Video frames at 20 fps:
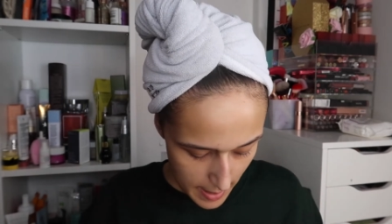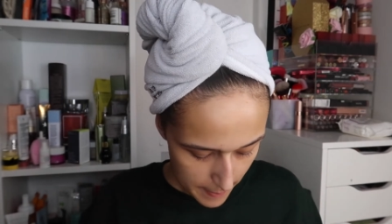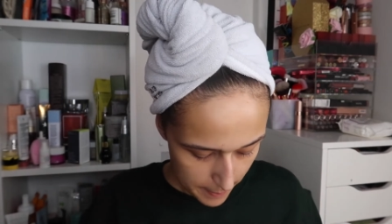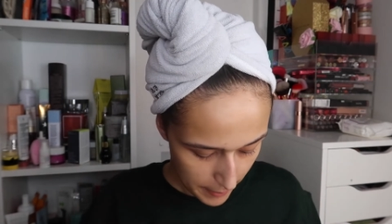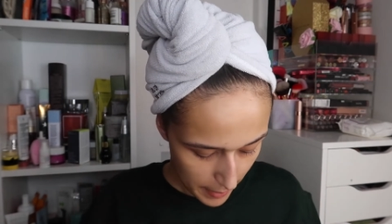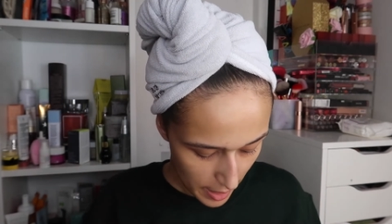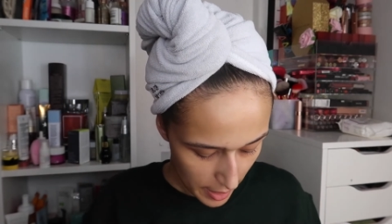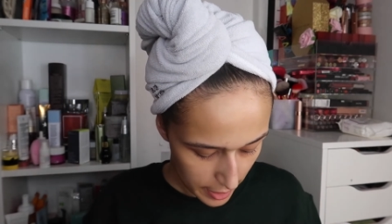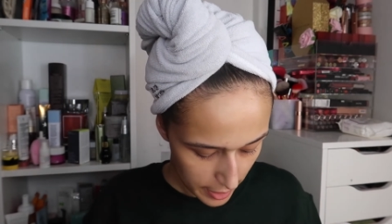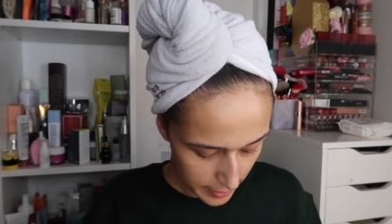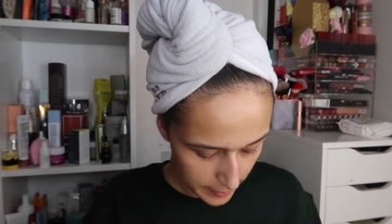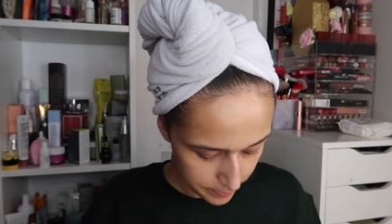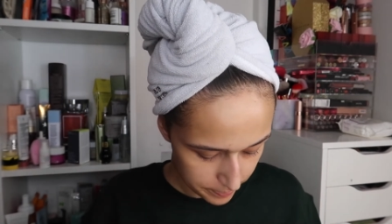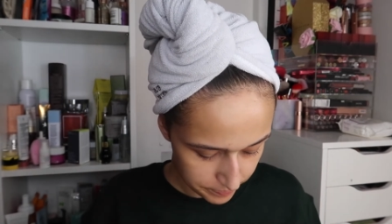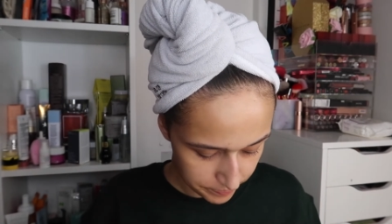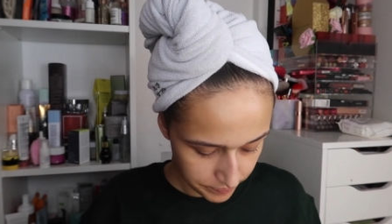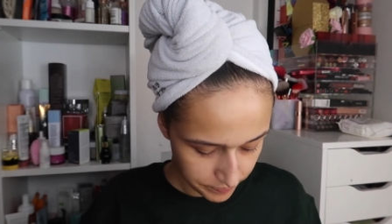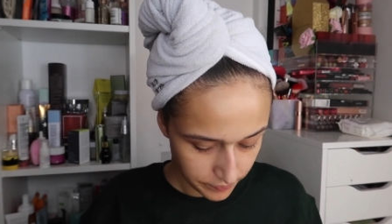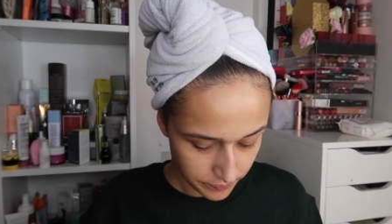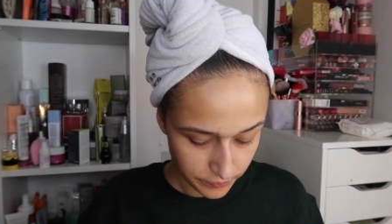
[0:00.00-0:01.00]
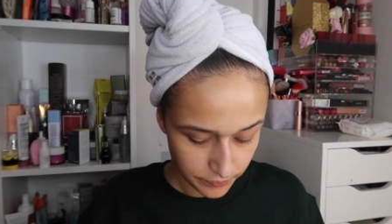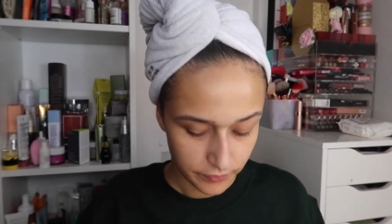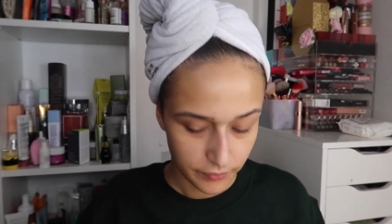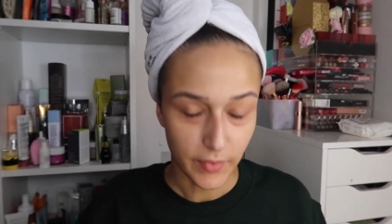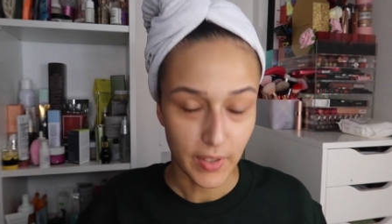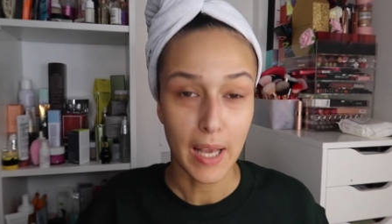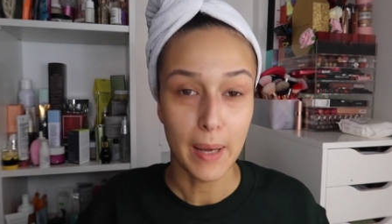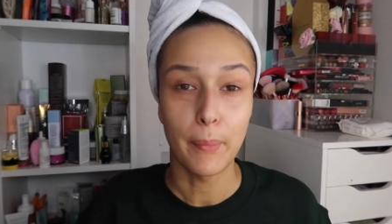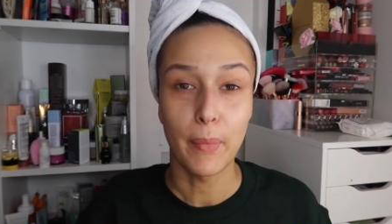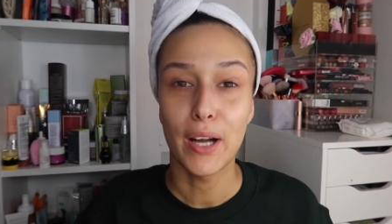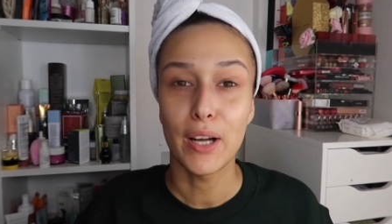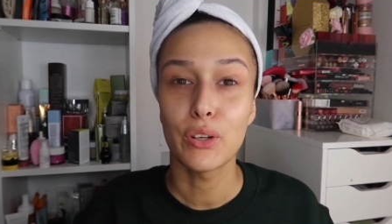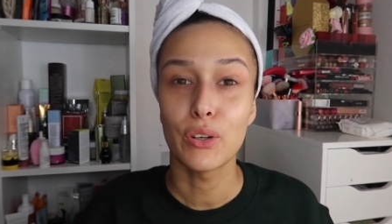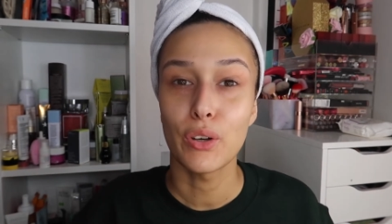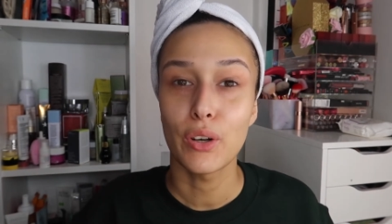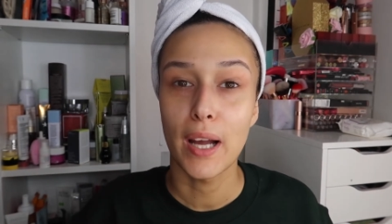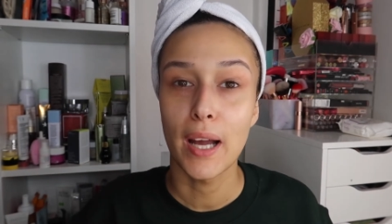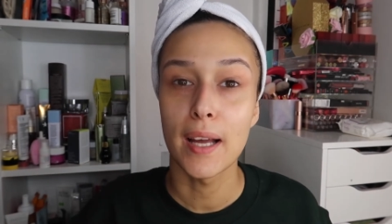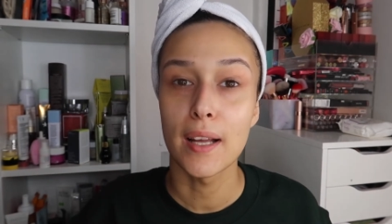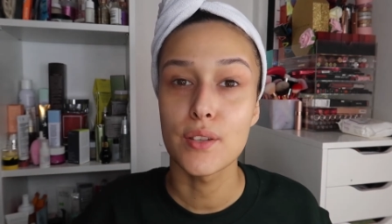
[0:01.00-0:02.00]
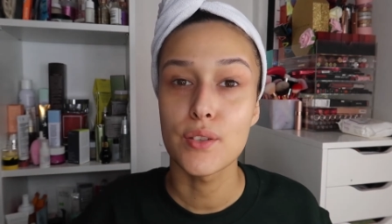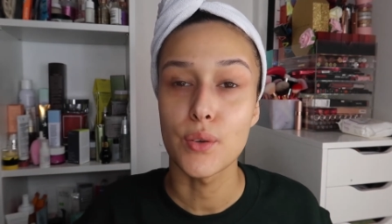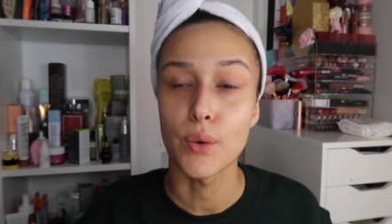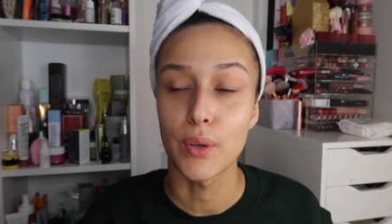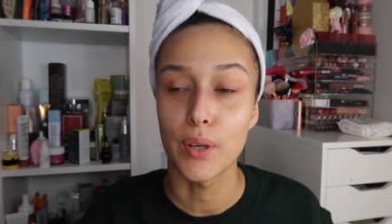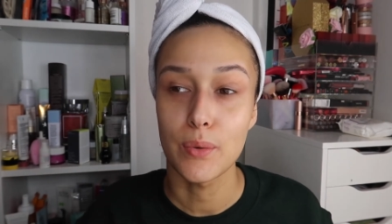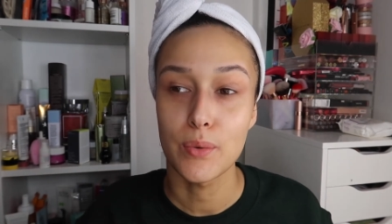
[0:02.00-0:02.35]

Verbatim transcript: but um yeah, mine got cancelled.